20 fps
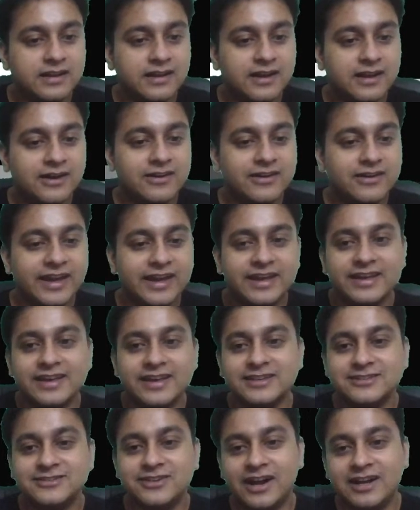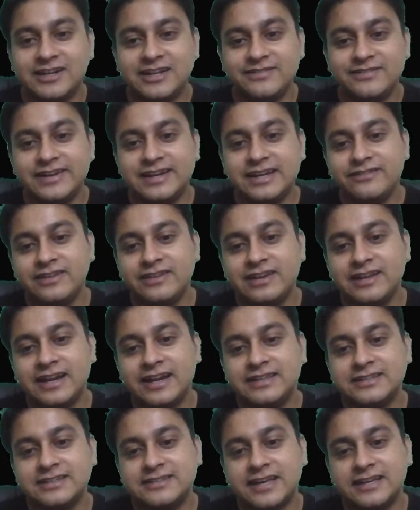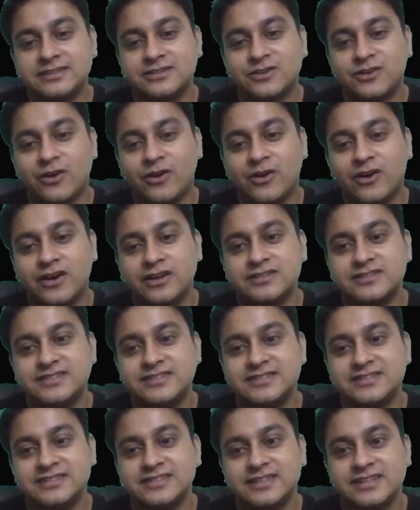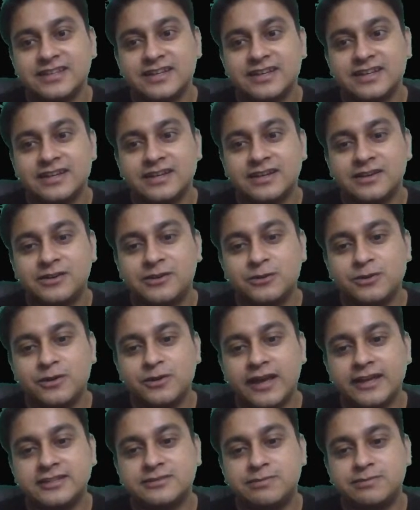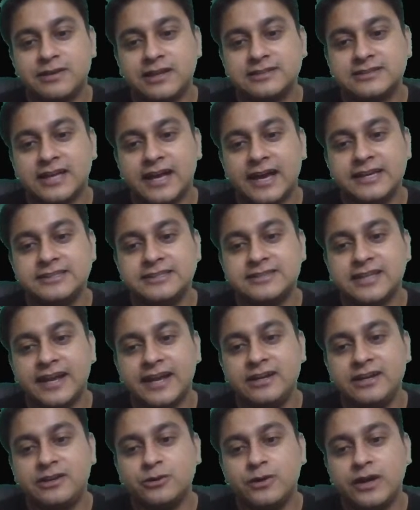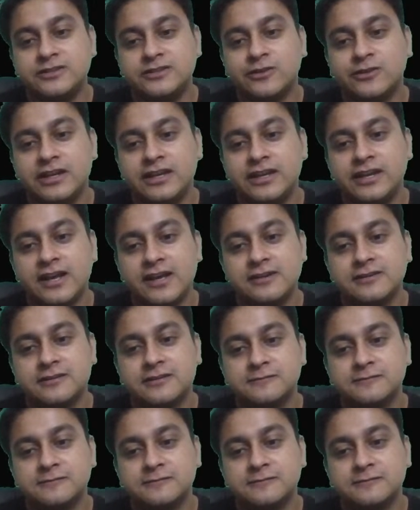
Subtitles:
Okay. So ultimately, we'll get this as cos 2x plus I sin 2x only, na?